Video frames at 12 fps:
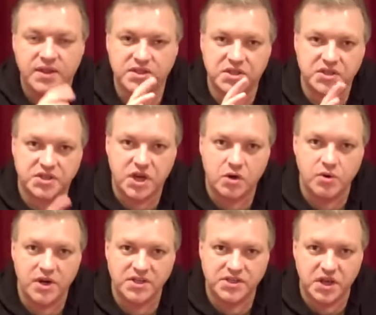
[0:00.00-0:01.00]
This is
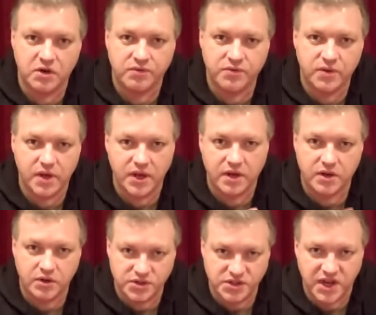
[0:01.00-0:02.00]
totally
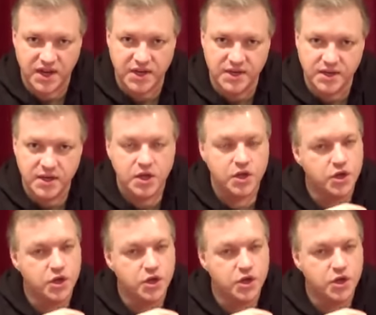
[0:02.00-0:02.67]
self-contained.